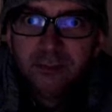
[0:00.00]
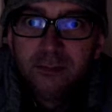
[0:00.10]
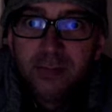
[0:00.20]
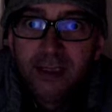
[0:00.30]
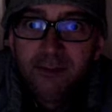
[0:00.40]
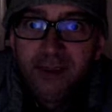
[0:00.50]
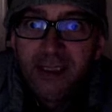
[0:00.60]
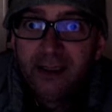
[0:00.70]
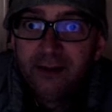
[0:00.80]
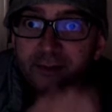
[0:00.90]
And we
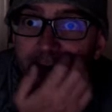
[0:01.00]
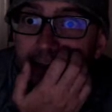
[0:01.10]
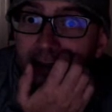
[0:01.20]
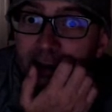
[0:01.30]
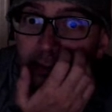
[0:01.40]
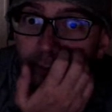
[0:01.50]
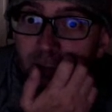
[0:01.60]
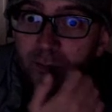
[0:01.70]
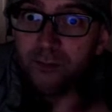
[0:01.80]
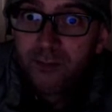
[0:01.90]
have a
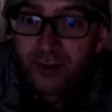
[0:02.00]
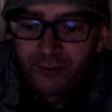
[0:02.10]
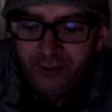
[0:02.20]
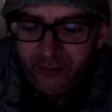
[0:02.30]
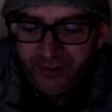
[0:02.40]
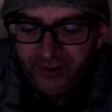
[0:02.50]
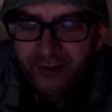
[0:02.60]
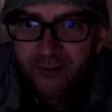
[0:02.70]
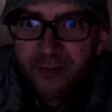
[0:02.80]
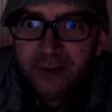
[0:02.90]
3 missing.
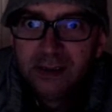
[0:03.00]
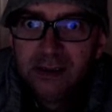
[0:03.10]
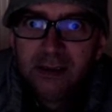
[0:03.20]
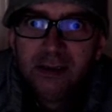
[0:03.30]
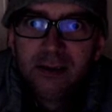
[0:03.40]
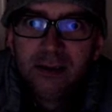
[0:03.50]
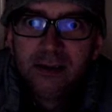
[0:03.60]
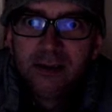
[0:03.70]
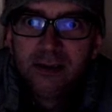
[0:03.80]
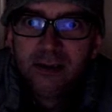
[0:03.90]

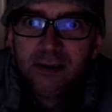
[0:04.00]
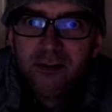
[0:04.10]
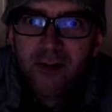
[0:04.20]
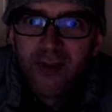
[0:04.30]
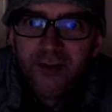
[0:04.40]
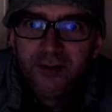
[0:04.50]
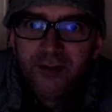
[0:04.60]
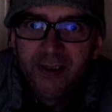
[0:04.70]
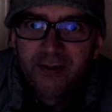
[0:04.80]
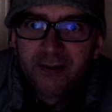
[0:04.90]
Well, that's a
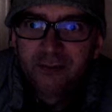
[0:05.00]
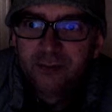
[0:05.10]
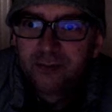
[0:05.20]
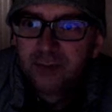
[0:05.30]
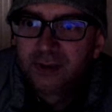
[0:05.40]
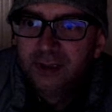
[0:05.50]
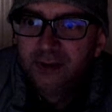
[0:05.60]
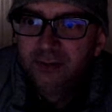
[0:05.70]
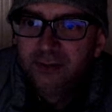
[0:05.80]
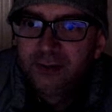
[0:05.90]
start. Okay,
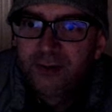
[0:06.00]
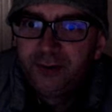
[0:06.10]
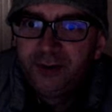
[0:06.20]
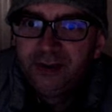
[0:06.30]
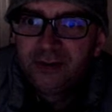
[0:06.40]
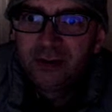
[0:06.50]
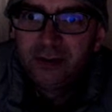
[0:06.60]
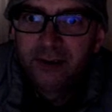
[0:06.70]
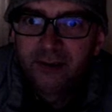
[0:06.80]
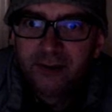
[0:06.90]
2 3s going
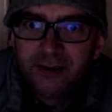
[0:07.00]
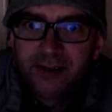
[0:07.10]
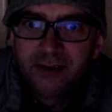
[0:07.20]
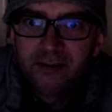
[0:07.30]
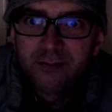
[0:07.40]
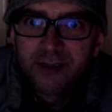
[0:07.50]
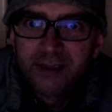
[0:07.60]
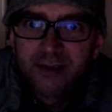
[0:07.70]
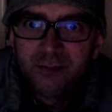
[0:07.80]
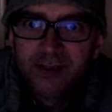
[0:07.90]
across here, get
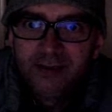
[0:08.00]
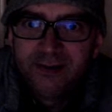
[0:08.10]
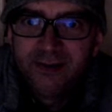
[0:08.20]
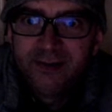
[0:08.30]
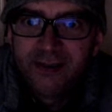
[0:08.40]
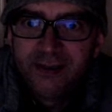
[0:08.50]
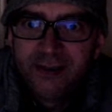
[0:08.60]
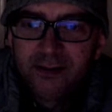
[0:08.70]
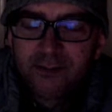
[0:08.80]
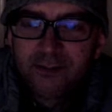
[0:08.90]
to place a 3 there.